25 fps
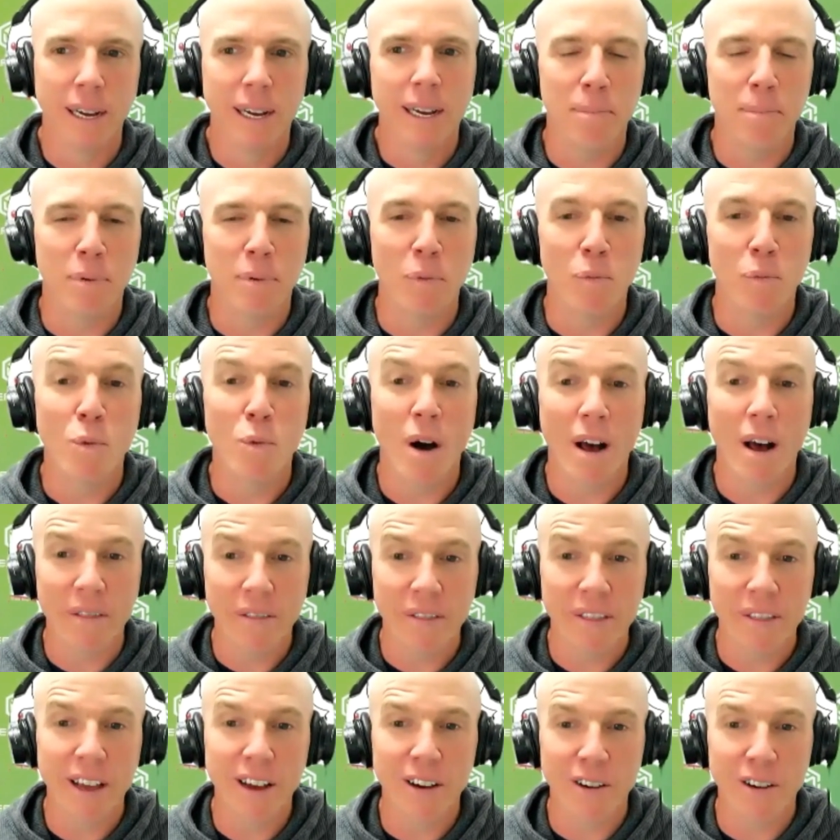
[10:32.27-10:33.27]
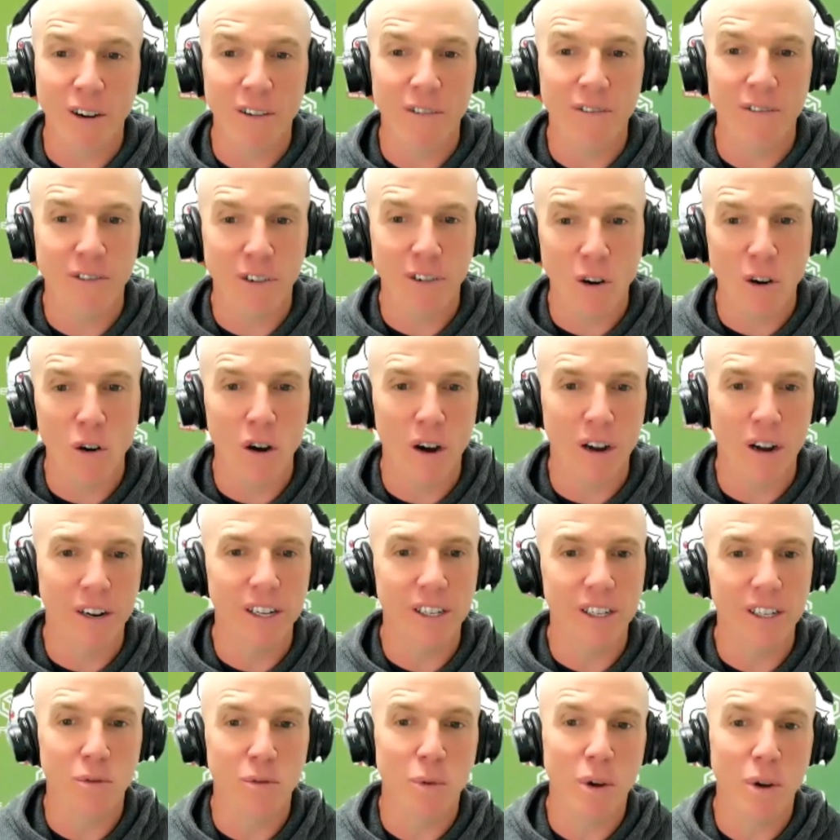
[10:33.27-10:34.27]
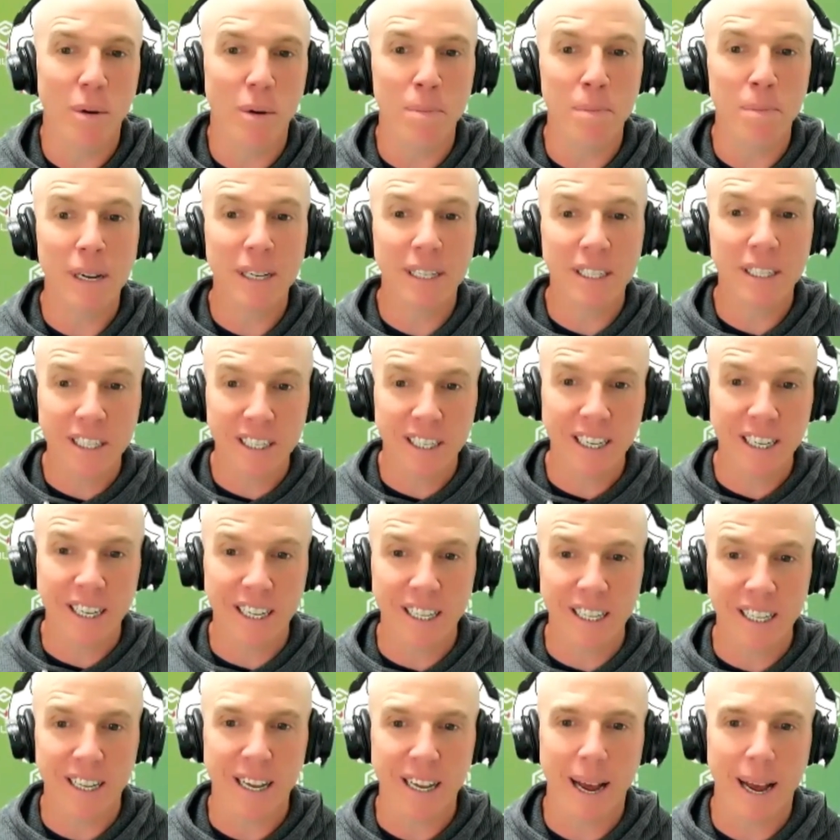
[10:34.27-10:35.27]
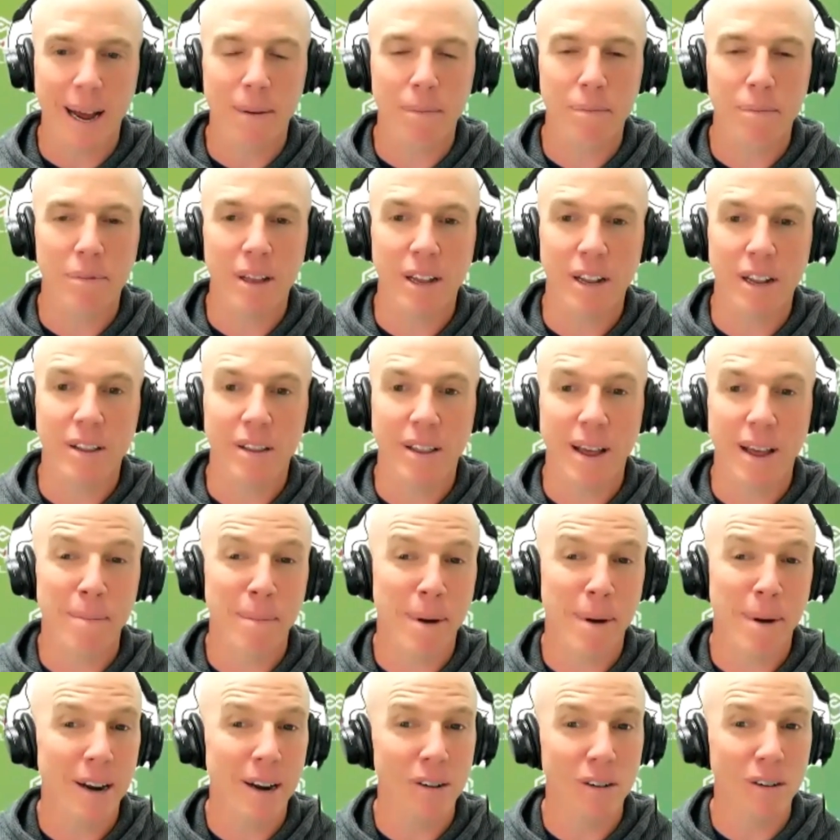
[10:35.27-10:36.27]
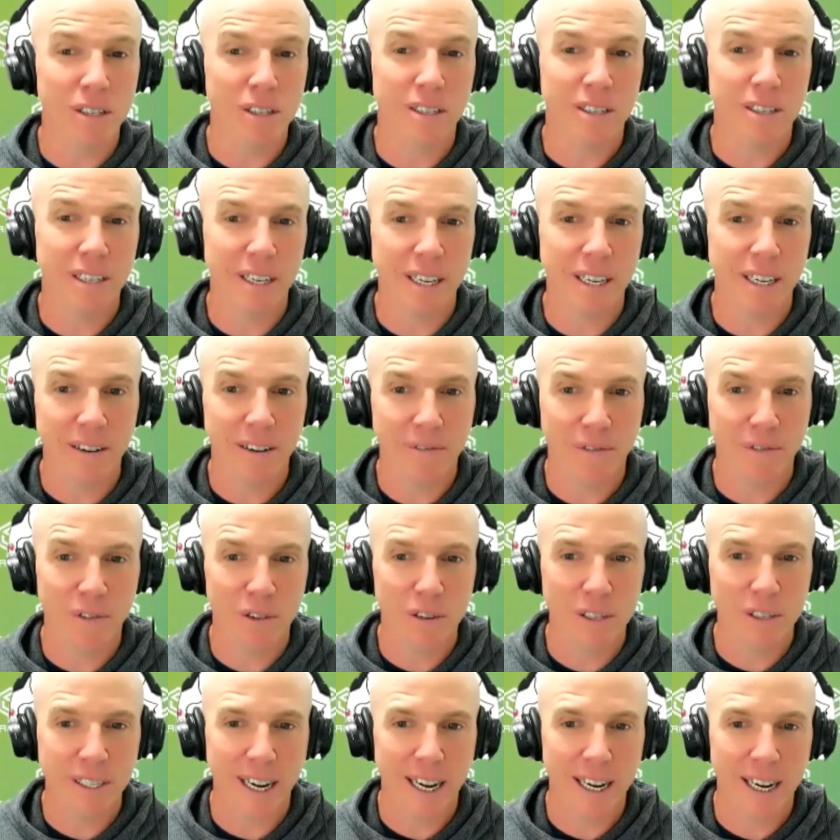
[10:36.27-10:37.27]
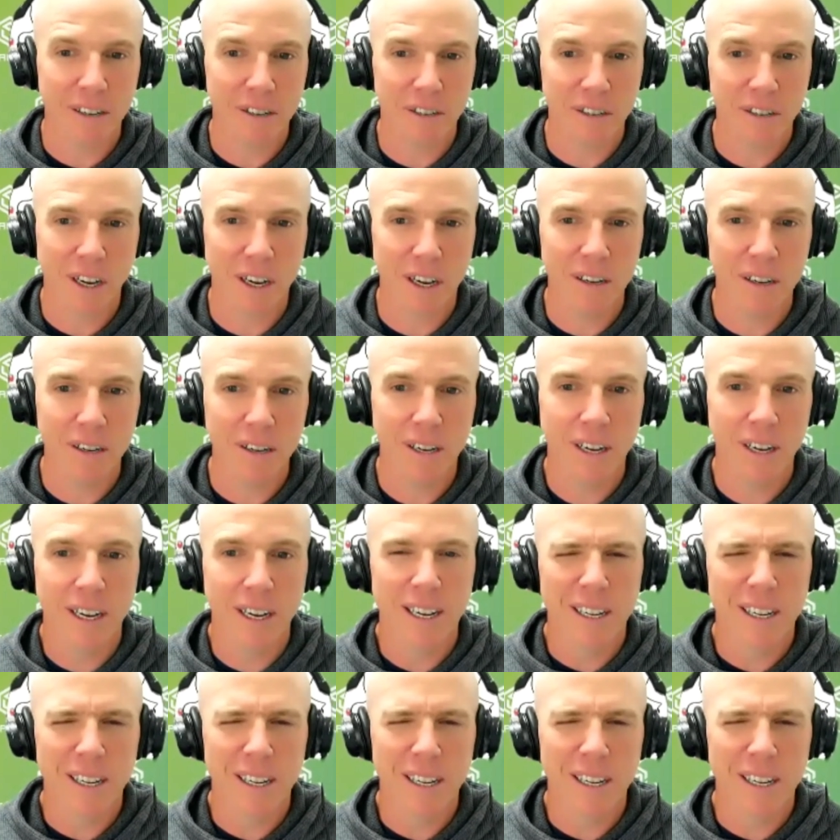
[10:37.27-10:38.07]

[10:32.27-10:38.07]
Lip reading: But one thing I find is that when I'm messaging in the app, that they may not see it for a day or so.